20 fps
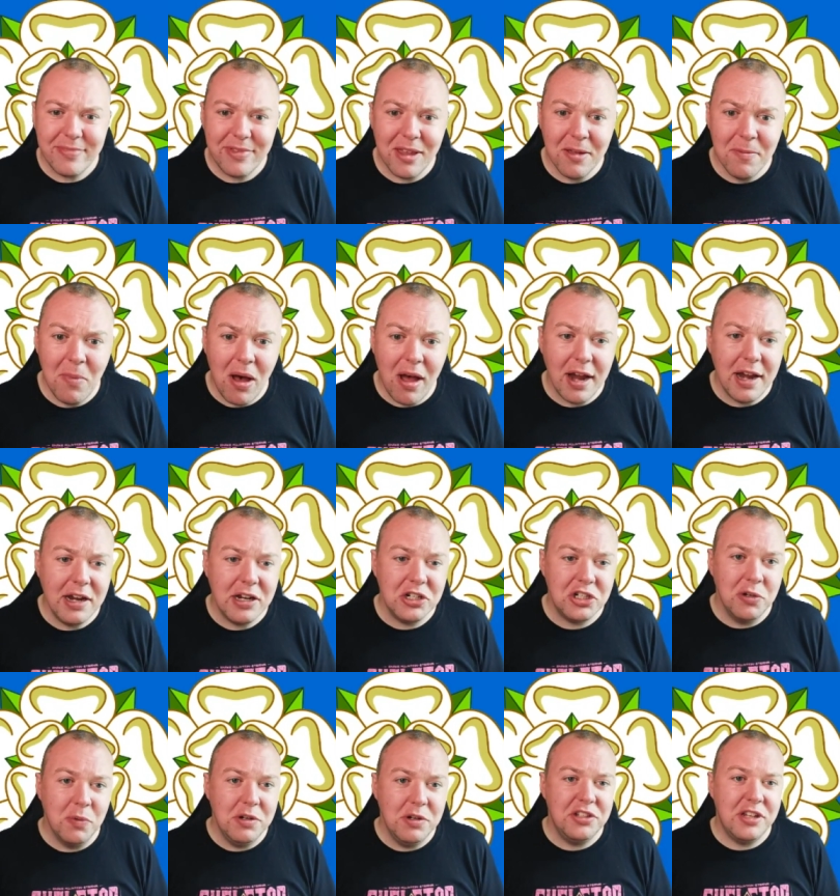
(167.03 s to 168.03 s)
my
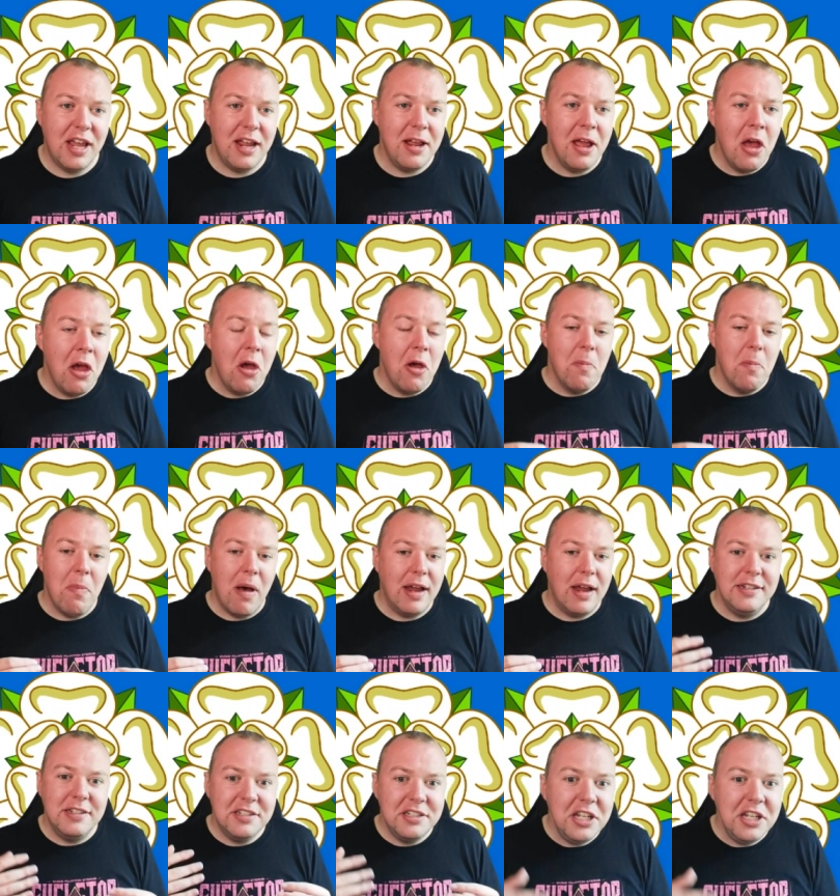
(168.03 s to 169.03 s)

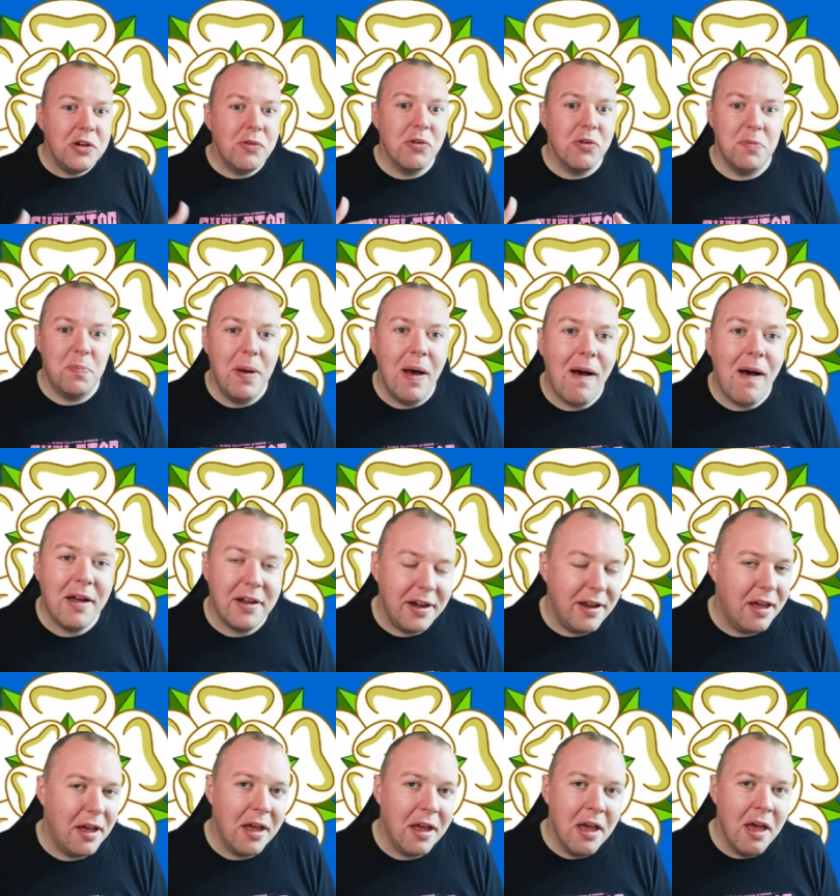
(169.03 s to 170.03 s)
secret
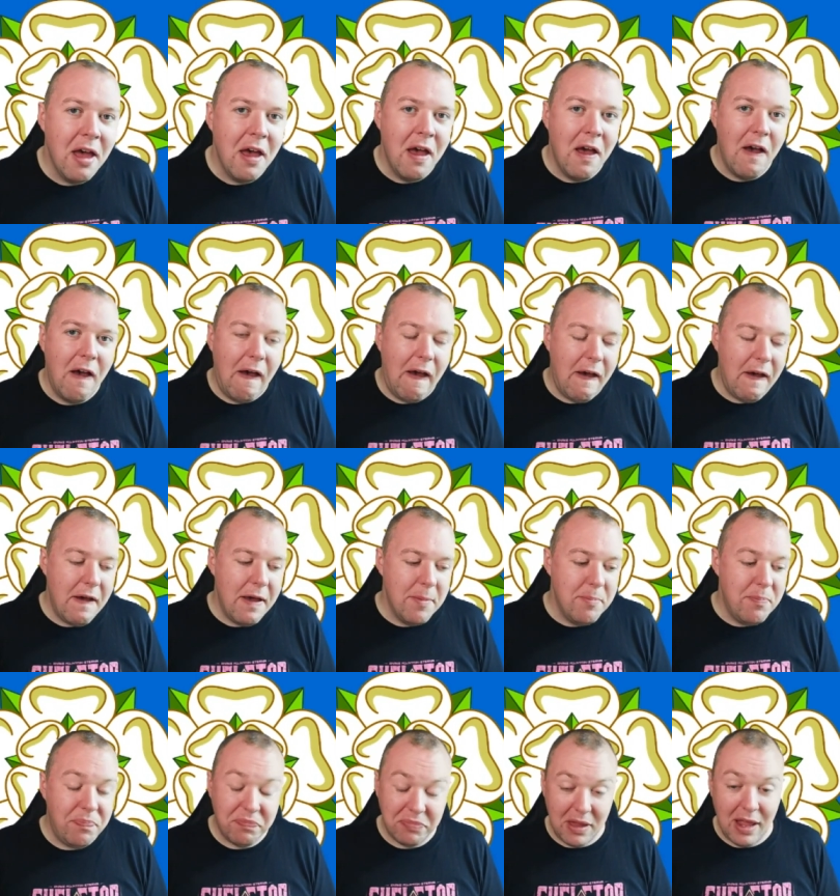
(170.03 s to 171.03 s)
partner, and
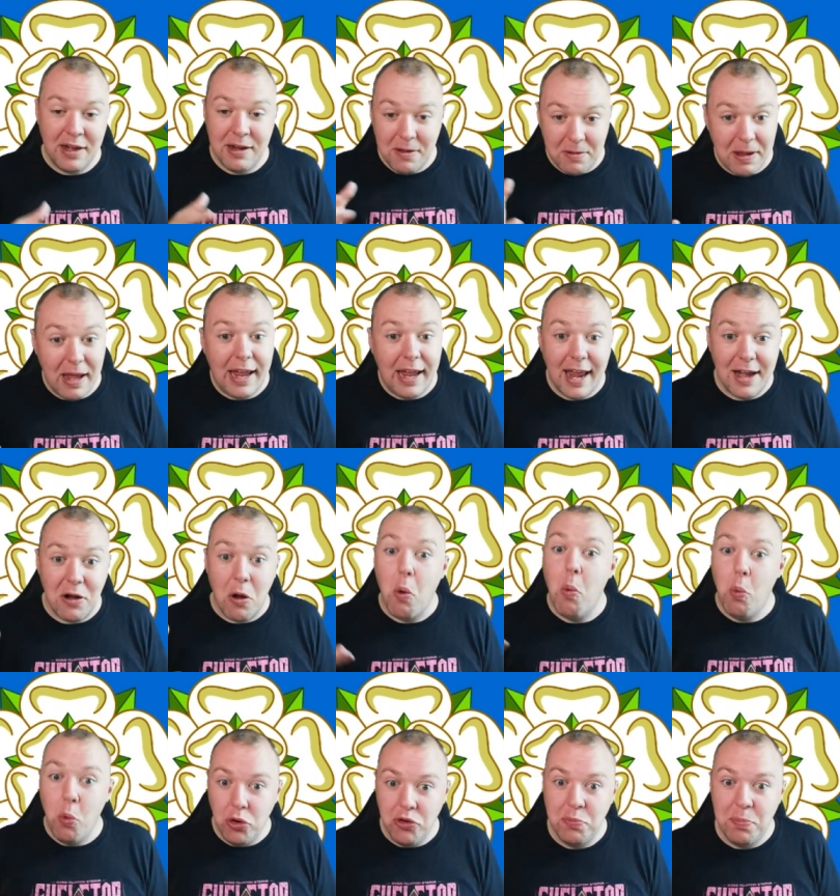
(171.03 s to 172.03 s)
again,
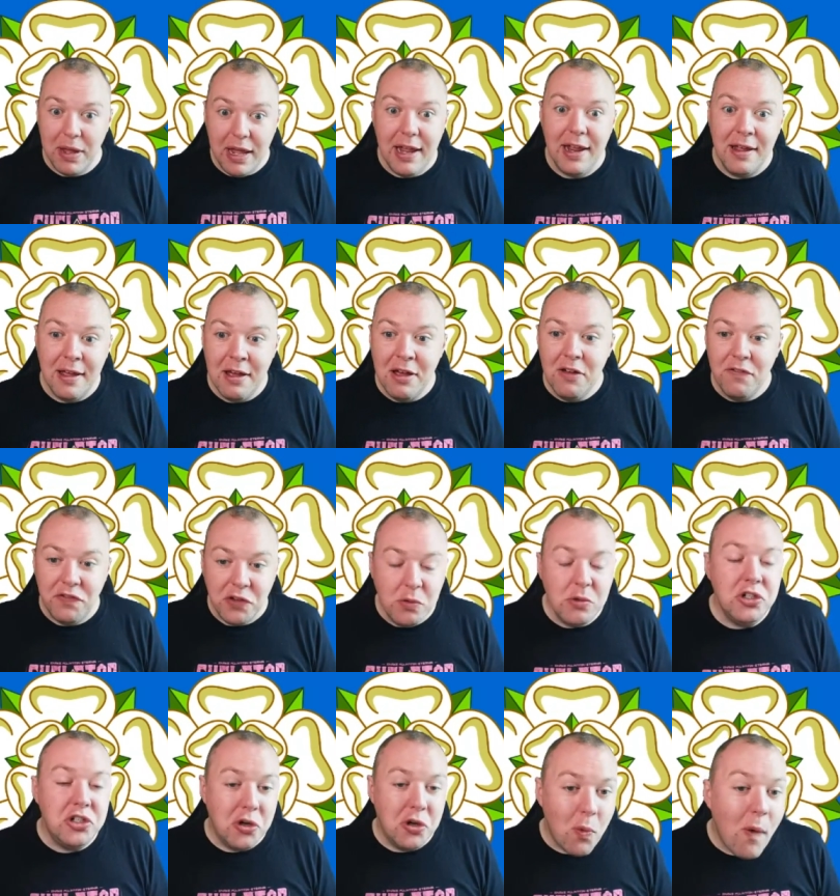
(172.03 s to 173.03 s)
would-be
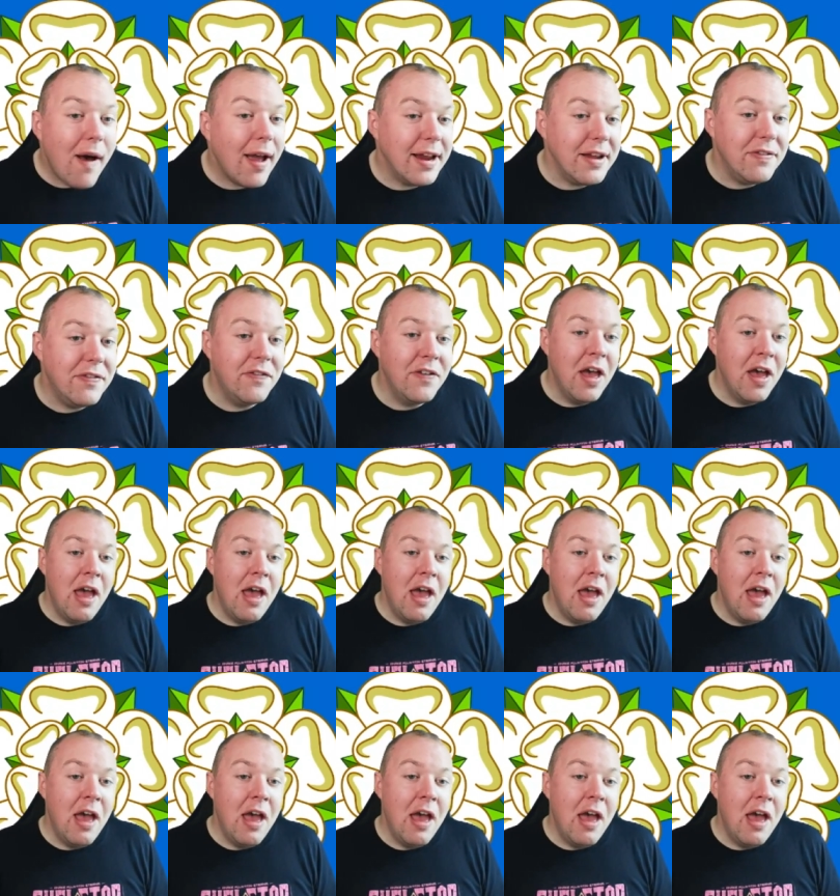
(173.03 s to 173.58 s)
future wife,